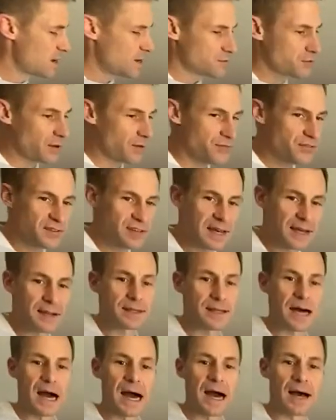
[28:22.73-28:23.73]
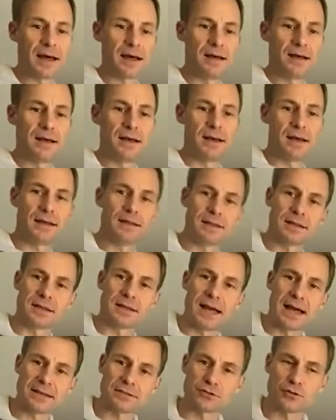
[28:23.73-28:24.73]
So I've said a lot in the
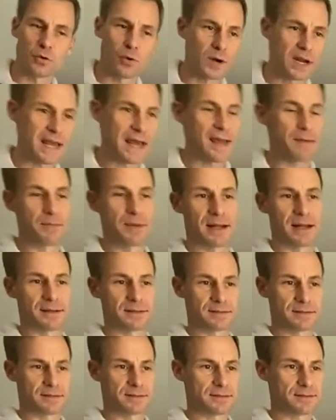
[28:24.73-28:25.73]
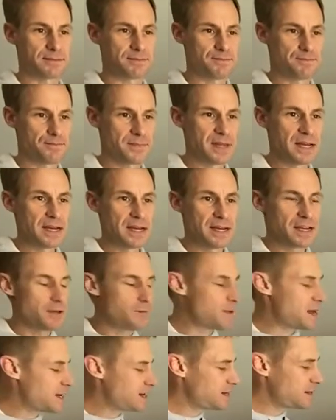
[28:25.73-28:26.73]
last 28 minutes.
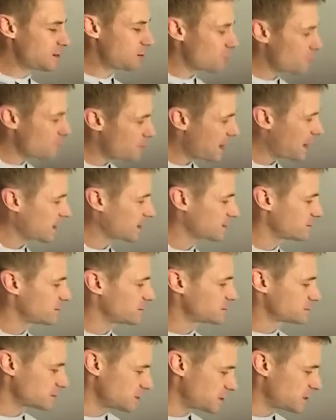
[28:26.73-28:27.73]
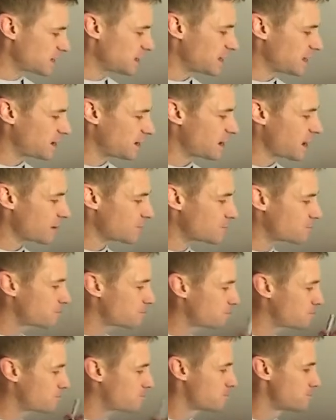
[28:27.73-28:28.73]
You may need to go back and listen again. I've
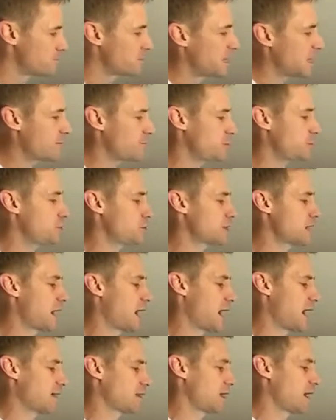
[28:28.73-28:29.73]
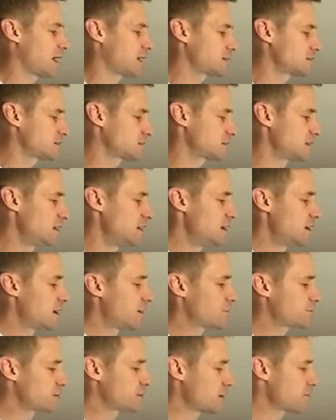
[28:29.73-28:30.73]
given you the highlights
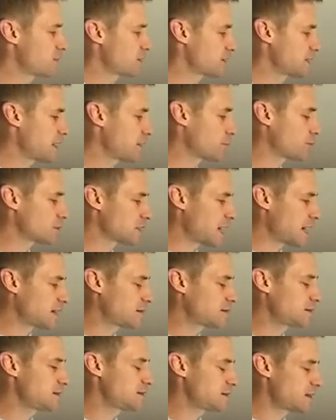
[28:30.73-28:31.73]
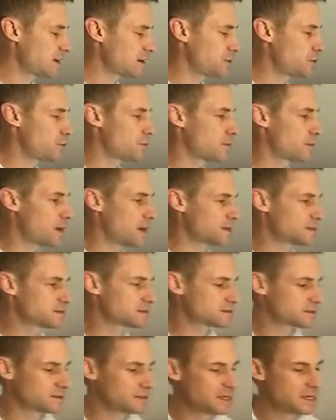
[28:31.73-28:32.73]
of something that will likely take you
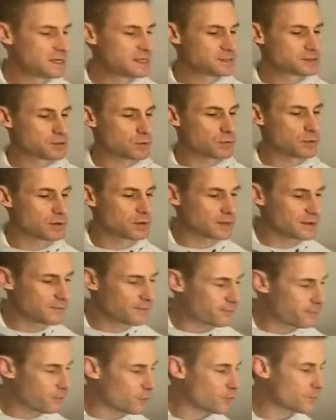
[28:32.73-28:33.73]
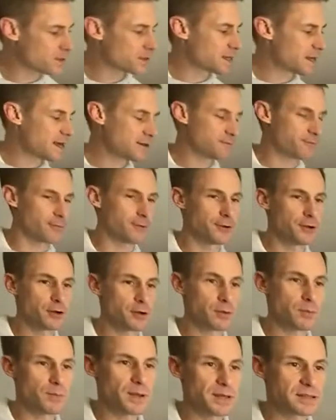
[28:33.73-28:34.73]
months to really formulate for
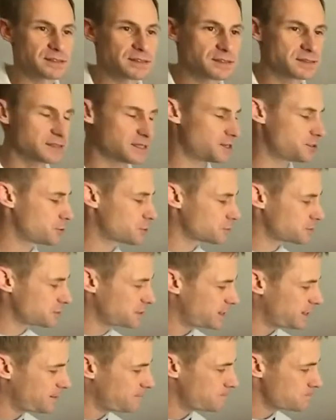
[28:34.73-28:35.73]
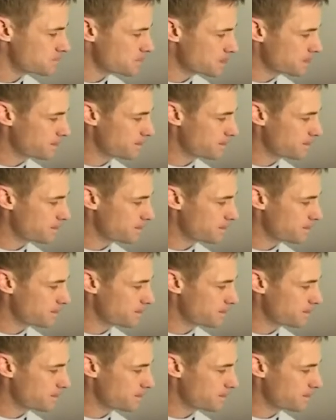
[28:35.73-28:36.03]
your business and your team.